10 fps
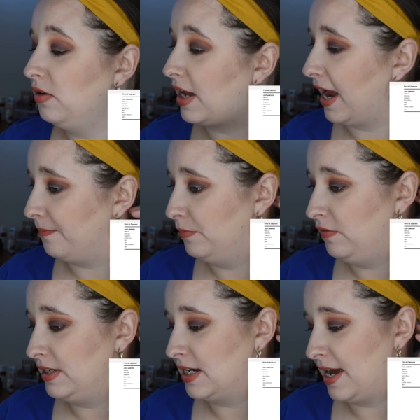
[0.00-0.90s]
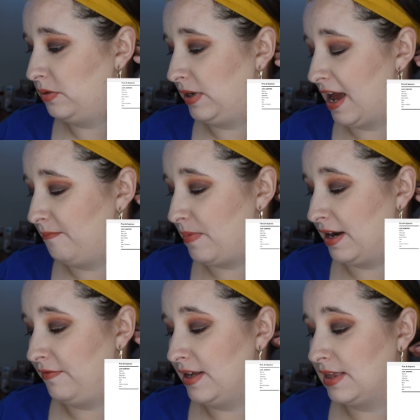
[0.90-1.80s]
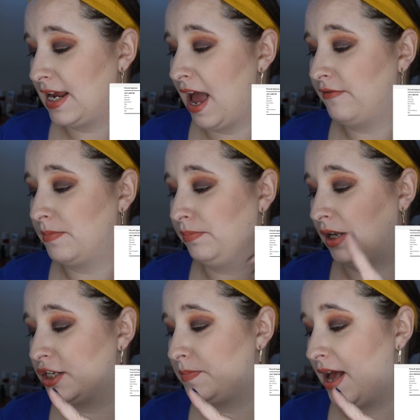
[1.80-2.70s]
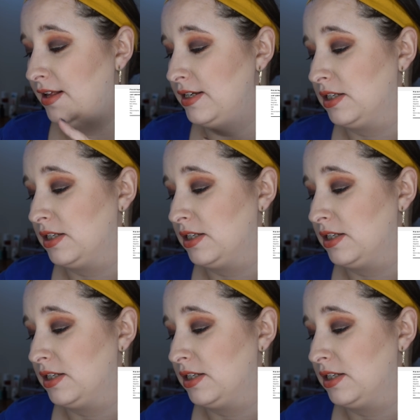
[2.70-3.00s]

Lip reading: okay, moving down, we have Benefit. They have a blush palette.